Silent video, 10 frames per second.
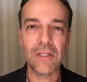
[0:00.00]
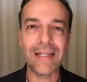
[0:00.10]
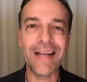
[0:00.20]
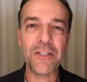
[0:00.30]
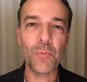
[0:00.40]
So the
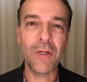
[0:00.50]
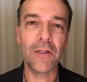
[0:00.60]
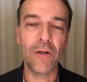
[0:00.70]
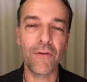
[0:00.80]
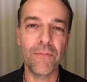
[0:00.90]
lessons we
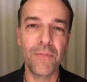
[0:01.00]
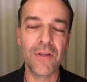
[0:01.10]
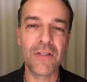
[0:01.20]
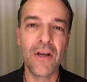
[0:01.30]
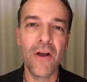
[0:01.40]
can learn from
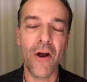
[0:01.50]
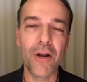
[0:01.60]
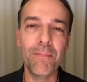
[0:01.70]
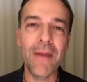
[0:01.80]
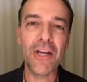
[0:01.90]
this are
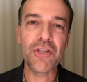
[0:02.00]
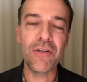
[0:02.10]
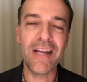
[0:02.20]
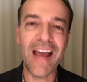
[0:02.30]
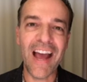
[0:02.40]
to make sure
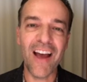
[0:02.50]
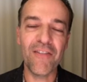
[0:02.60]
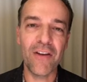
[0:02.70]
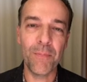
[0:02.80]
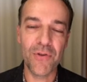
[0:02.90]
you
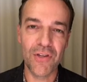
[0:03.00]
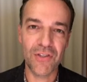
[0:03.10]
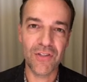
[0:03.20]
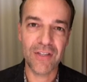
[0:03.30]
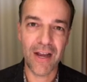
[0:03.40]
have a
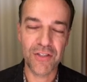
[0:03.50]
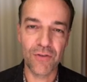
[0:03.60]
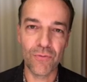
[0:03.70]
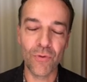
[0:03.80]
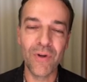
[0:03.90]
position
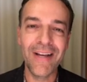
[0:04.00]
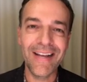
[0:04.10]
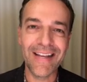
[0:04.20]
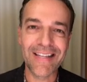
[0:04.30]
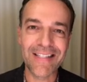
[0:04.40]
sizing rule
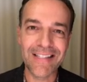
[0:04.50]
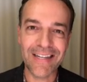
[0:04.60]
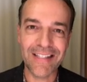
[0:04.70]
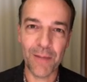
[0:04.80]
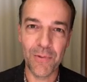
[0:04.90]
and
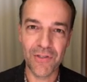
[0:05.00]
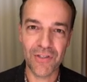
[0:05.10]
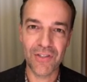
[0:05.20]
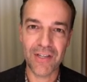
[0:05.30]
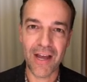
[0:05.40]
stick to that
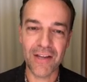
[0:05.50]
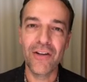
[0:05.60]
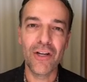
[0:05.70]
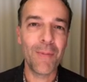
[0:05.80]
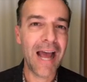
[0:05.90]
position
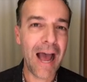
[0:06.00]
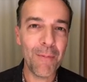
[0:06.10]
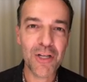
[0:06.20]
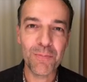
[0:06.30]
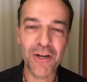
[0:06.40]
size. No matter how
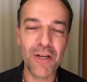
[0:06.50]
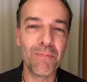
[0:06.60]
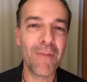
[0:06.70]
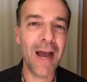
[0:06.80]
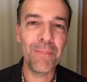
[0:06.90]
much money you
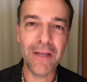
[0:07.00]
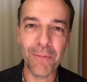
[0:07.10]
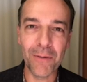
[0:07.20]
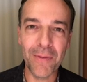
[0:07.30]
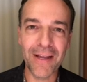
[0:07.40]
might be
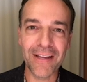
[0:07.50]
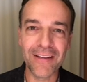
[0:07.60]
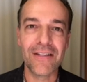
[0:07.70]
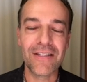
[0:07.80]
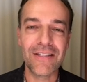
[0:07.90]
able to make,
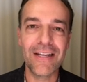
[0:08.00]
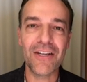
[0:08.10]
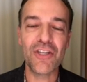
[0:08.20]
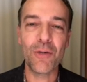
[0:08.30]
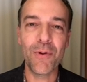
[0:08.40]

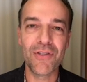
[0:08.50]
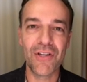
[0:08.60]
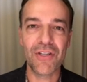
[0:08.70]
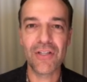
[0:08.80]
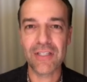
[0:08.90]
stick to your
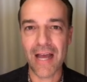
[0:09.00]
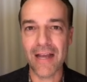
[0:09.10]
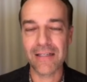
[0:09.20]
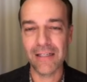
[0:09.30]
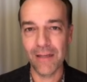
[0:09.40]
position
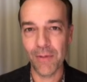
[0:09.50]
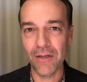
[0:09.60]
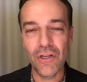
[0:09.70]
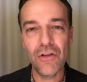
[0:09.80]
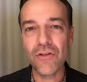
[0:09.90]
size limit.
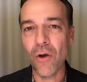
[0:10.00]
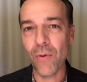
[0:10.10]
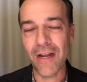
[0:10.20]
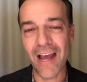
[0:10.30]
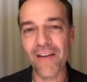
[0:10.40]
You don't
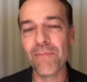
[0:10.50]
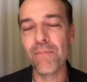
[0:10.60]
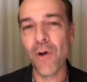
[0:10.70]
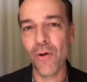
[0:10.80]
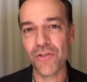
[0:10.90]
want to have
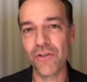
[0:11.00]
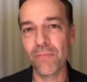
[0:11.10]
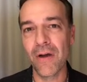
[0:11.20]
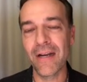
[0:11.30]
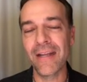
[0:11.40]
most of your
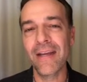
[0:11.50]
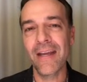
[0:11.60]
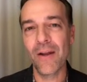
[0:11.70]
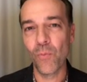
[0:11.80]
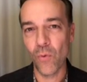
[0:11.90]
money
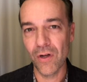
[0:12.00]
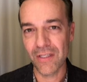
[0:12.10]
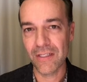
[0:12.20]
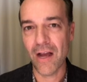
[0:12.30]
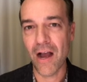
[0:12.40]
in one
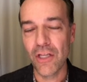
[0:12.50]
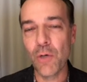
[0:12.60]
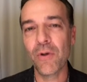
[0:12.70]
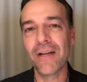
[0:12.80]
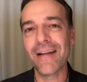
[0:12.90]
stock.
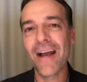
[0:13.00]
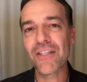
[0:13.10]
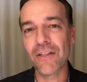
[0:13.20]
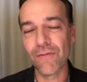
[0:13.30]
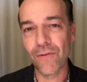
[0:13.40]
You want a
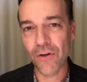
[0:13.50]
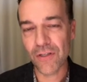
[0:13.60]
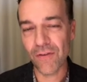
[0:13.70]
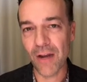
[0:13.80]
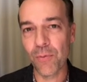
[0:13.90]
nice
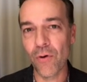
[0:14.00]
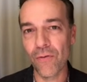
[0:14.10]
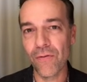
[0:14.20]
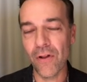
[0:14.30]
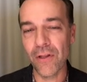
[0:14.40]
diversified
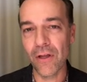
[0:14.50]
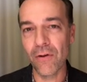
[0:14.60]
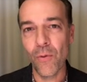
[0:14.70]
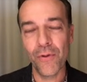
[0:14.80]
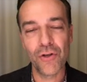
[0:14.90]

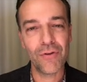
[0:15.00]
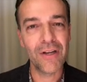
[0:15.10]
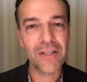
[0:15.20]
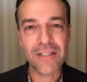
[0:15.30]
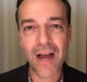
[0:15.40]
portfolio, whether you're
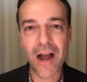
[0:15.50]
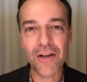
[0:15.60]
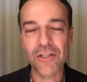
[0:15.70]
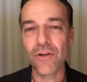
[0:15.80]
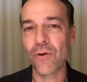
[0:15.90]
trading
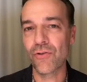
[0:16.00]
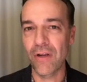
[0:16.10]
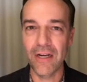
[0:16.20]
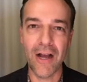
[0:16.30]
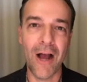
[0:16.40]
stocks or
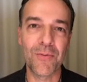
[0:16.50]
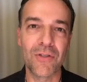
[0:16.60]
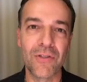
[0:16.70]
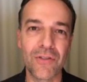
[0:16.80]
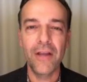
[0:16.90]
trading
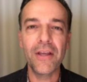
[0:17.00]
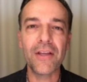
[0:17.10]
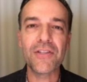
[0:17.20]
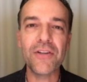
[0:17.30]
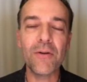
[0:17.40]
options. And then
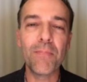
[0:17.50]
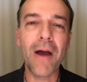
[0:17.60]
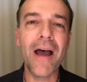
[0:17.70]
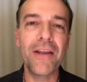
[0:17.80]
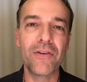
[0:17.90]
consider
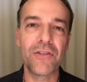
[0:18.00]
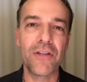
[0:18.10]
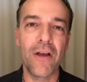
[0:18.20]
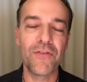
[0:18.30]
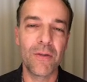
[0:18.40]
buying
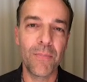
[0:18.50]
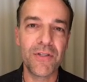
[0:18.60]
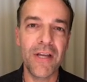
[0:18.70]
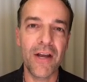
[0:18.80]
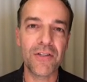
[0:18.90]
yourself some
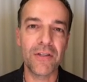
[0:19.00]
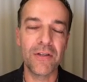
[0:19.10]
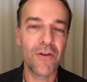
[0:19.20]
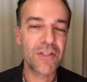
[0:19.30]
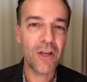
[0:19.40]
protection.
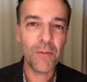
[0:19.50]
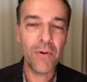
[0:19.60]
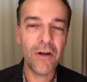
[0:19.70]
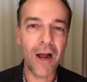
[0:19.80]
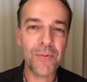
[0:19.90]
If you're selling
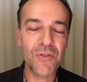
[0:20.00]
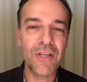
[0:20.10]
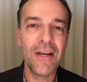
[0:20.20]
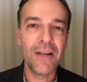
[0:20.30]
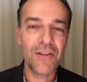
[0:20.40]
put
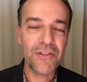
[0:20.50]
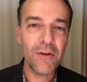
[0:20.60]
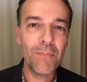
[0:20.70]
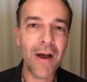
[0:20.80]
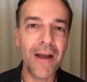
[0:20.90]
options,
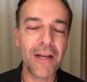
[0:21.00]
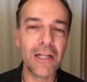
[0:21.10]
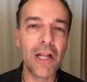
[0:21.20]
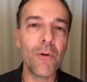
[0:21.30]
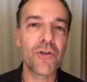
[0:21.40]
consider buying a
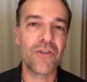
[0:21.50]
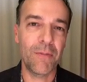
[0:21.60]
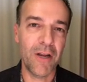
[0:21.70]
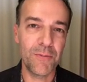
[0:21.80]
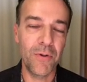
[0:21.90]
lower
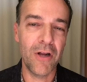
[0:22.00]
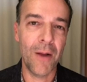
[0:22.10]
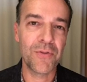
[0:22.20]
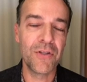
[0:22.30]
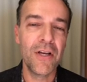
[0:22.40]
strike price put
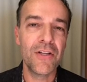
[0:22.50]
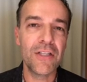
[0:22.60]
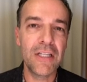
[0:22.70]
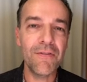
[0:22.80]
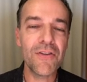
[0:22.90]
option
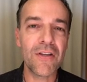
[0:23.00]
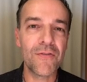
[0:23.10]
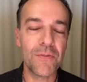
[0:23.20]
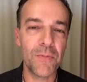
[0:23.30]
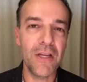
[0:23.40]
to give
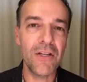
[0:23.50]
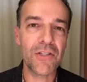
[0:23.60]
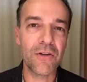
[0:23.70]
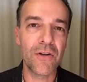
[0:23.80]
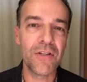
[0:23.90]
yourself some
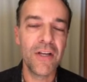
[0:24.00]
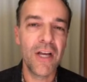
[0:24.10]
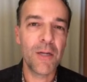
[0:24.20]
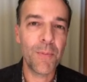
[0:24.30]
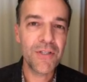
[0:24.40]
insurance
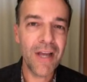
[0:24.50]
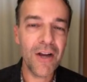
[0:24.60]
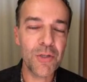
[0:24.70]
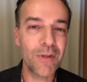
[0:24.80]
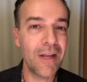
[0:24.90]
and to
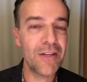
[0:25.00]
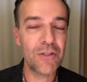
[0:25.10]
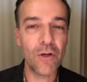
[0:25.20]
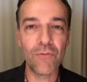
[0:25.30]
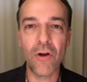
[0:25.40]
protect you in case
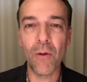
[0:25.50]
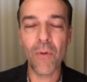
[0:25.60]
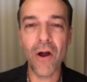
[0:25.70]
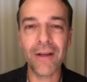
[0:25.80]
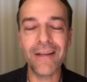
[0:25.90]
the overall
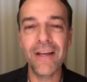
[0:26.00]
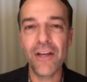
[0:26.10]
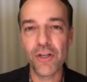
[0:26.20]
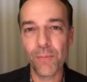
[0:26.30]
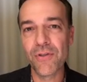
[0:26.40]
market
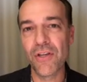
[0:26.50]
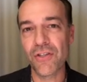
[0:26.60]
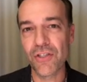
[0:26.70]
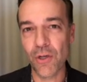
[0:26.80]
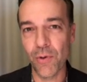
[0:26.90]
and your
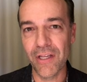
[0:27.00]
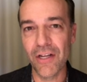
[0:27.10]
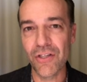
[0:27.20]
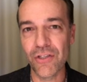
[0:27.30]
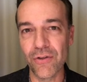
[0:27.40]
positions go
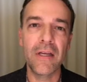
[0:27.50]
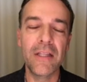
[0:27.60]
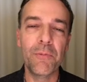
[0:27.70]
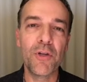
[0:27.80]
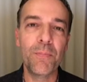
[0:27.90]
against you. And
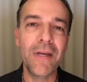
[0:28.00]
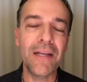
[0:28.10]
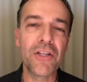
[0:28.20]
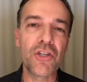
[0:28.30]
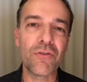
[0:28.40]
then when you're
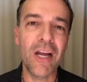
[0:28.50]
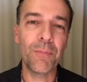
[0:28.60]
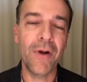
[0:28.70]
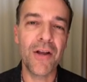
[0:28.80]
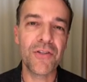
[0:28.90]
picking the
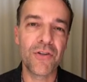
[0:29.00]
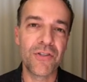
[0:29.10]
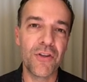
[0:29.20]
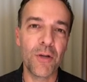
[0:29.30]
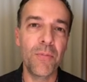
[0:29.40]
strike prices you're
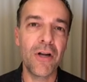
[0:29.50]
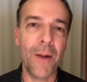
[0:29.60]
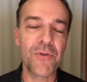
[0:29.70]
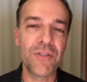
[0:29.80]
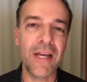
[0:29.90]
selling your put
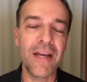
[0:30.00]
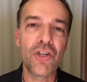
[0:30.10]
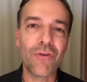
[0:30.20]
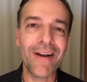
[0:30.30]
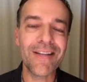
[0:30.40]
options at,
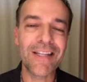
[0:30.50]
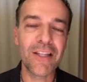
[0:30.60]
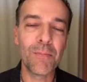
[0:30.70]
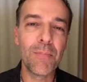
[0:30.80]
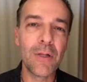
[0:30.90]
try to sell
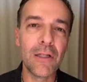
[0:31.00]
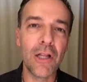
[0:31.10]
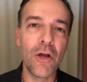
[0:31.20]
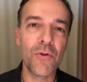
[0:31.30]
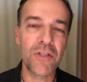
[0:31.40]
them
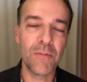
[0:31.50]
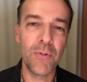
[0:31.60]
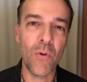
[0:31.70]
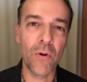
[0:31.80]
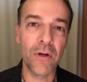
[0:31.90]
below
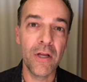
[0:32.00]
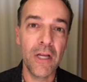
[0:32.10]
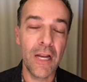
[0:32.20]
support.